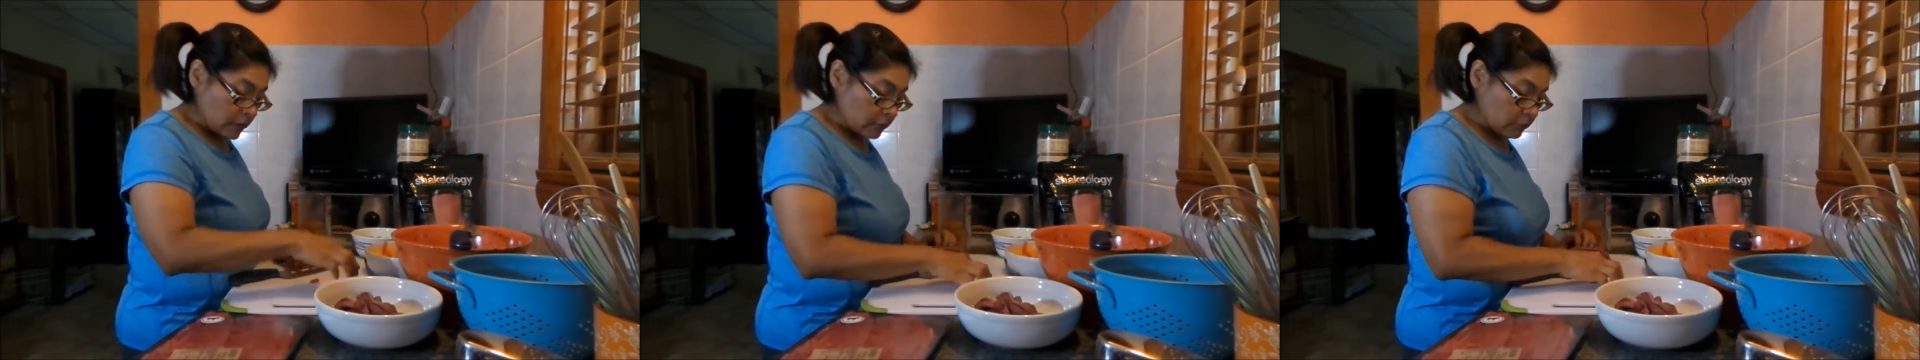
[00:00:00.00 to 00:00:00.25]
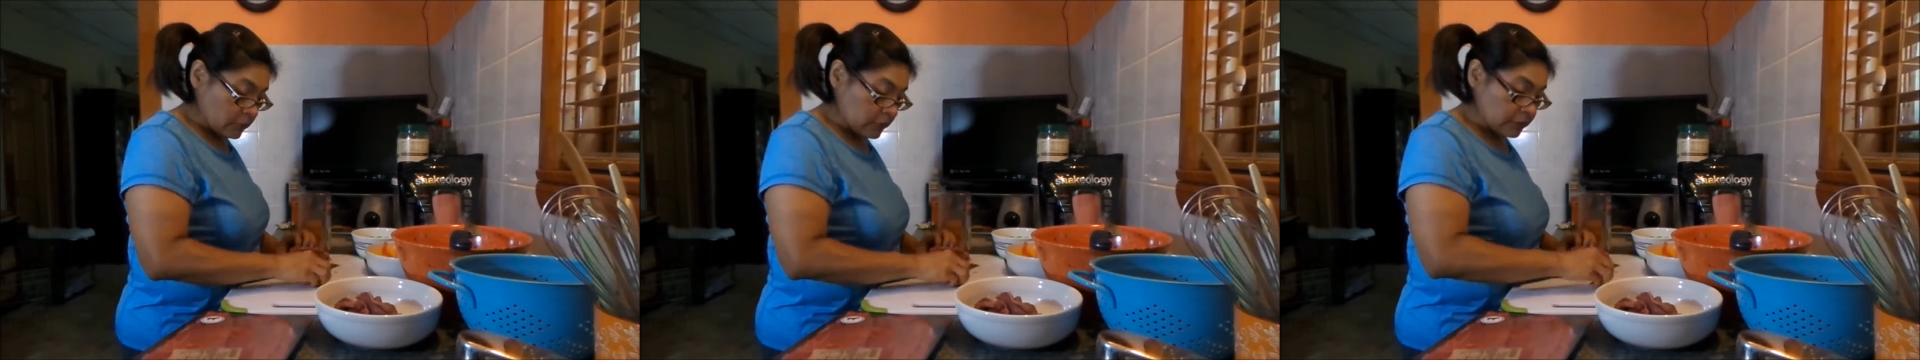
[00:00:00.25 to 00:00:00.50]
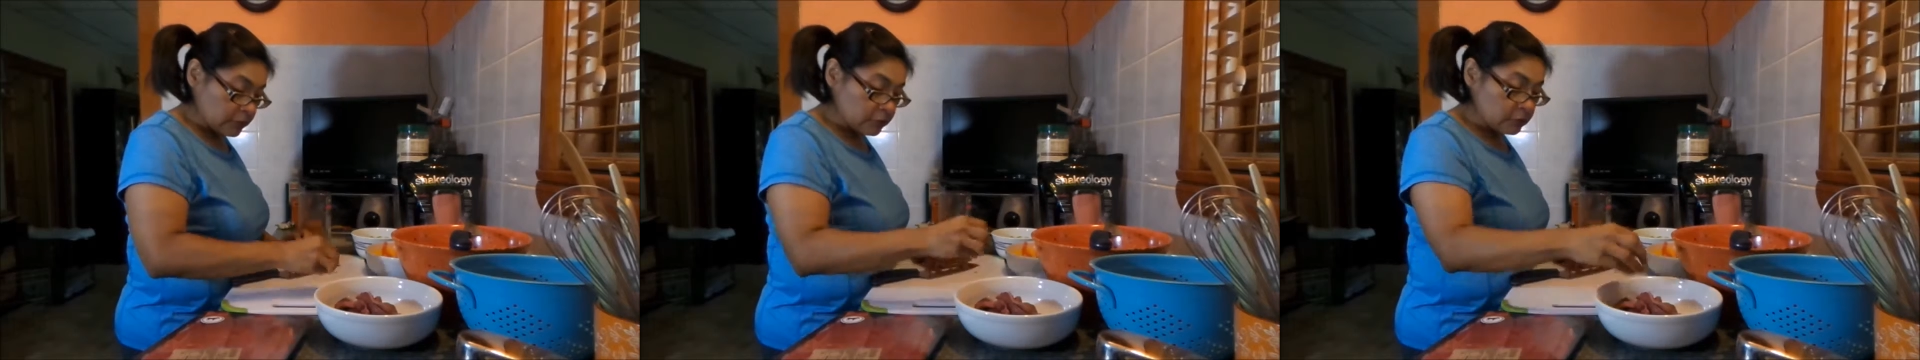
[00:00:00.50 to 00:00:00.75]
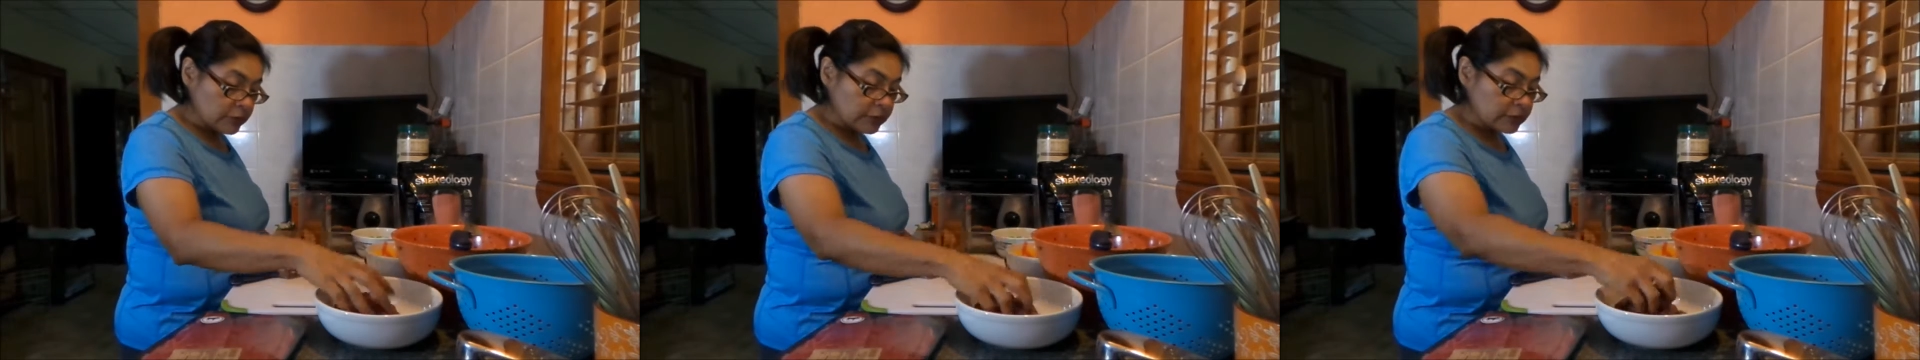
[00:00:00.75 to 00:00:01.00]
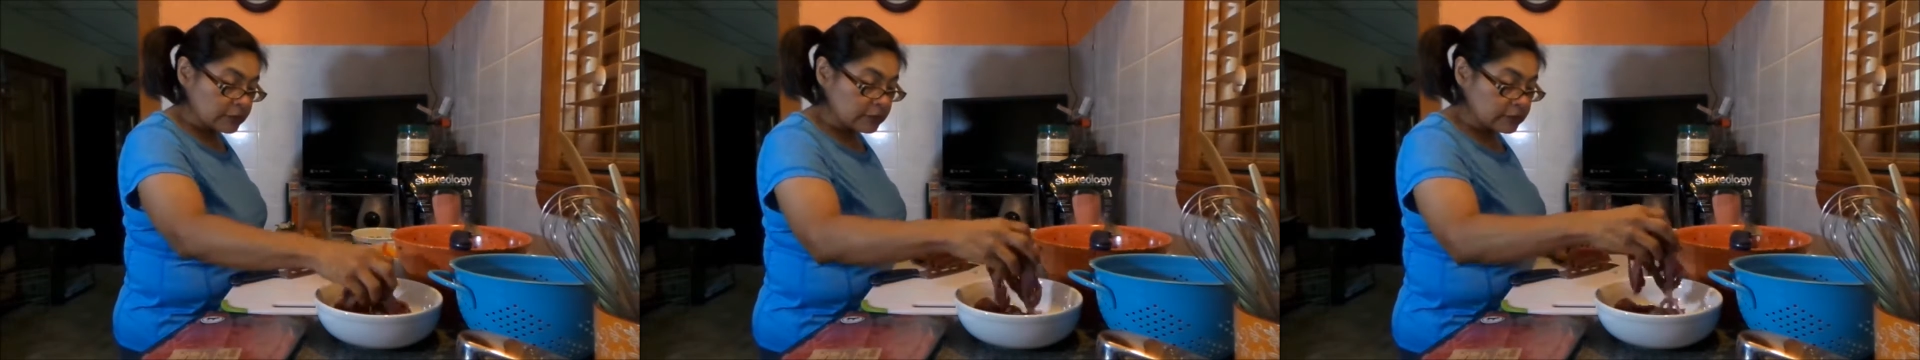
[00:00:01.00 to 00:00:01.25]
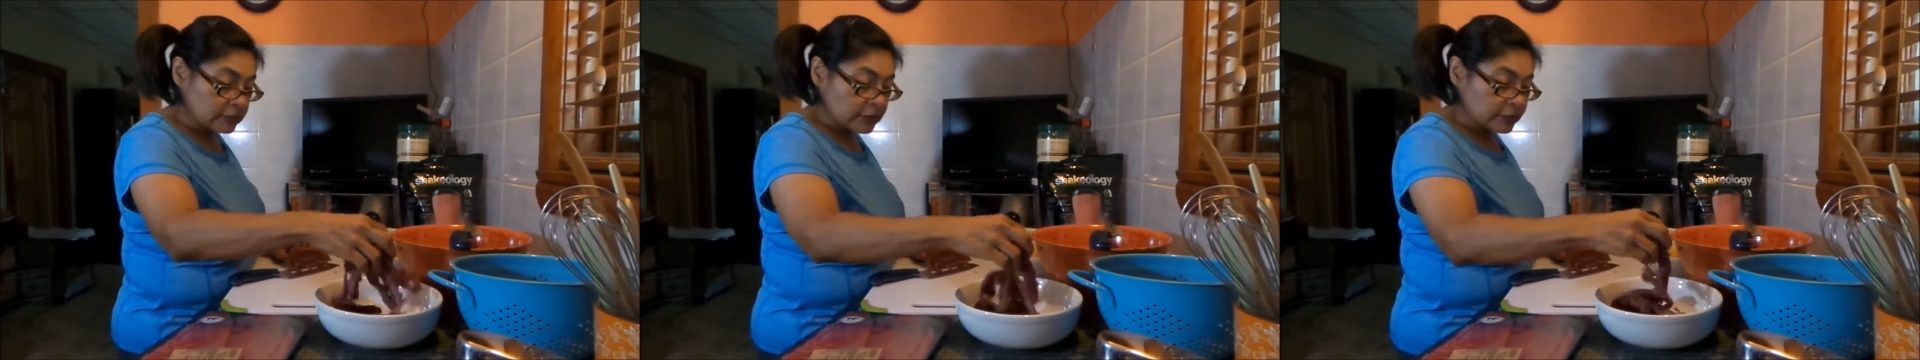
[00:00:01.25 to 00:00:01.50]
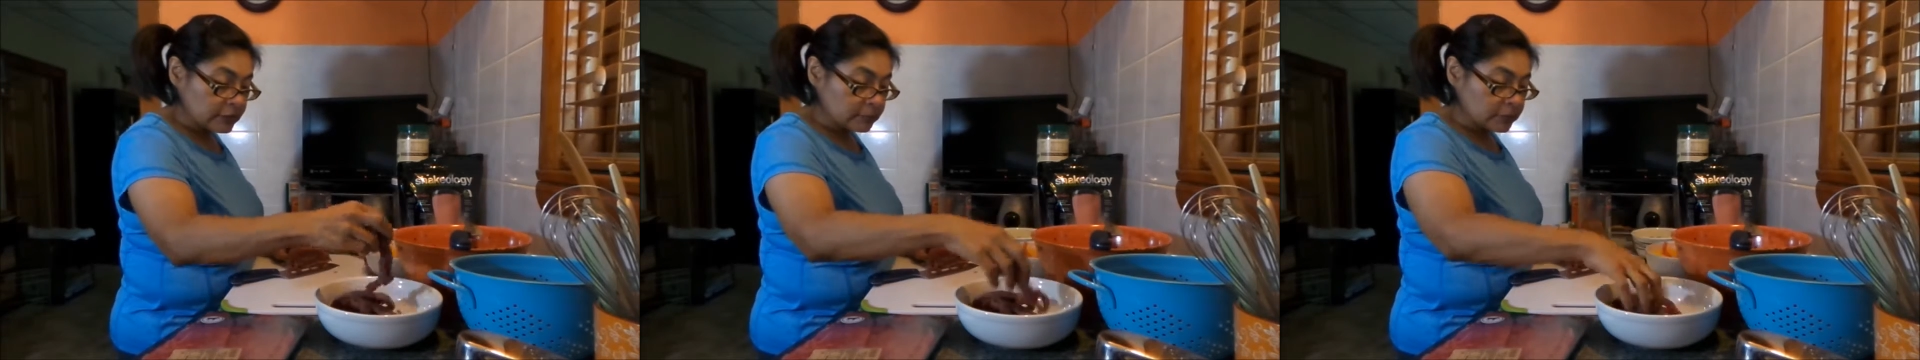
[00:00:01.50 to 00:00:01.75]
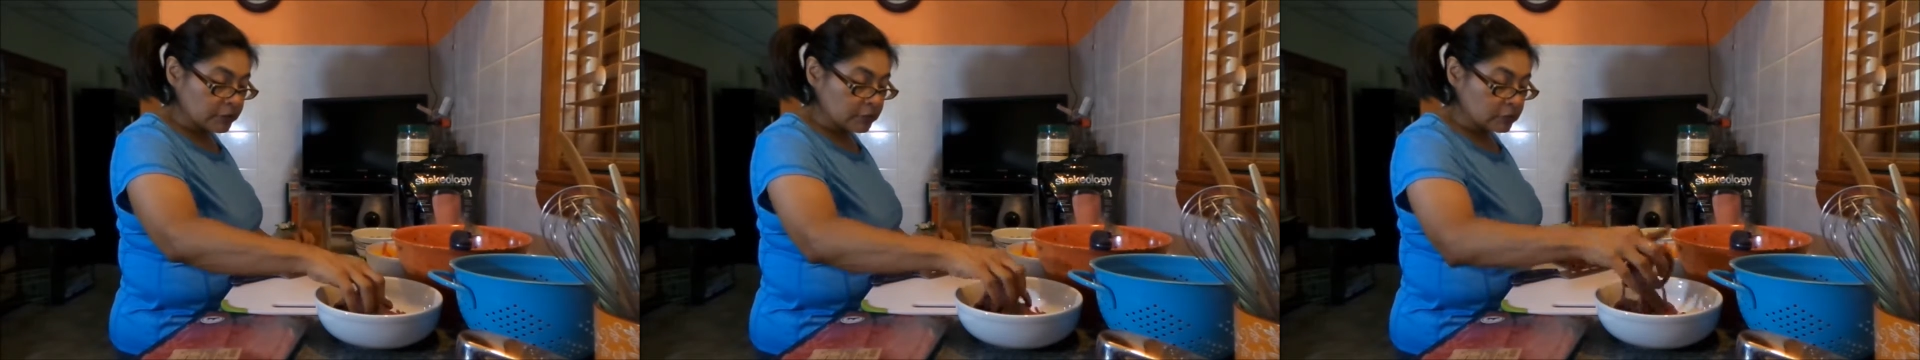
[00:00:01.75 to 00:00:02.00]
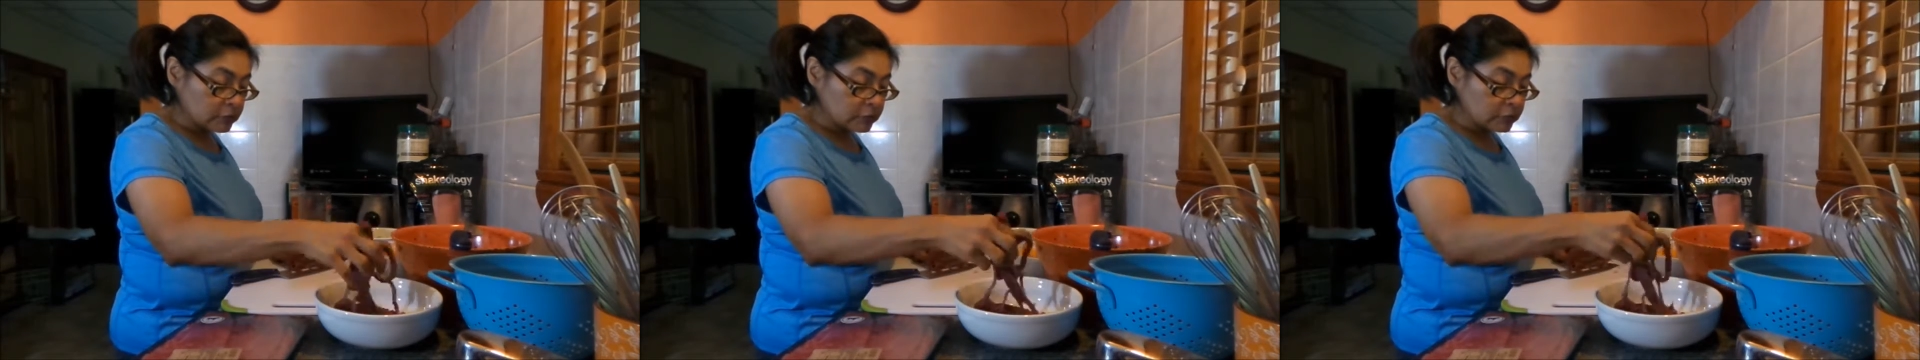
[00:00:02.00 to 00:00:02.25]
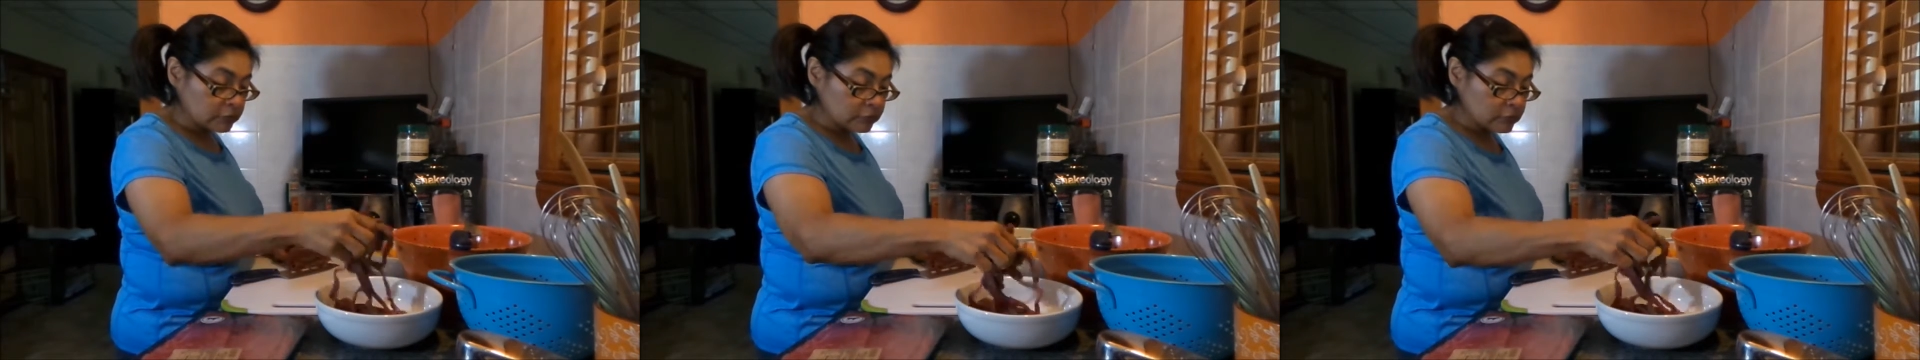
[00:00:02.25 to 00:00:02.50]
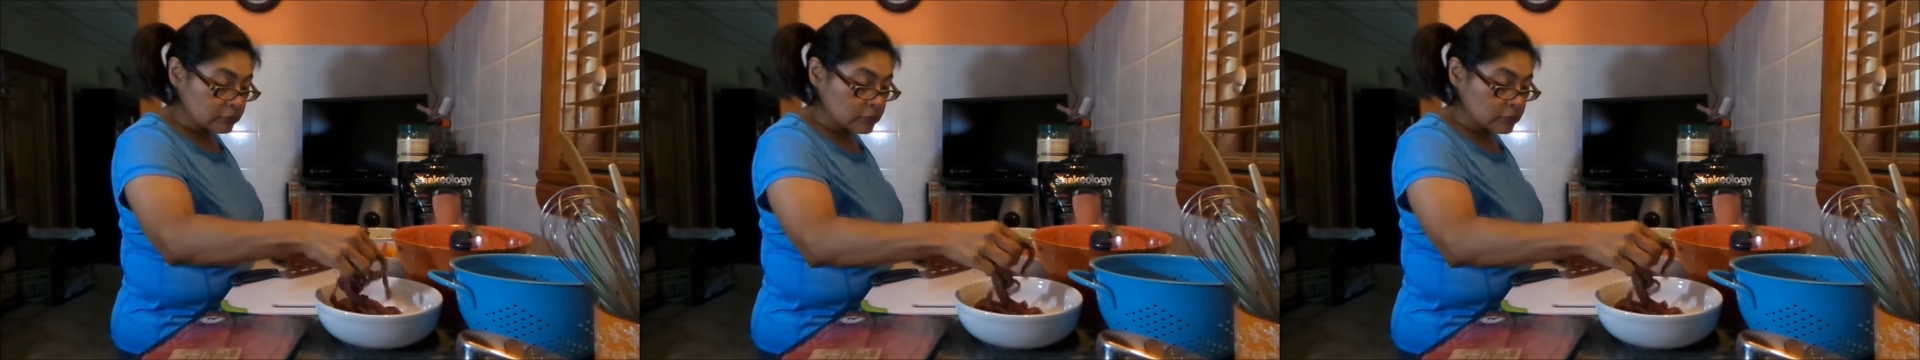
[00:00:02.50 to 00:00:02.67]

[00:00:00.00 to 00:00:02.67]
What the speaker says: and what I do is I sprinkle,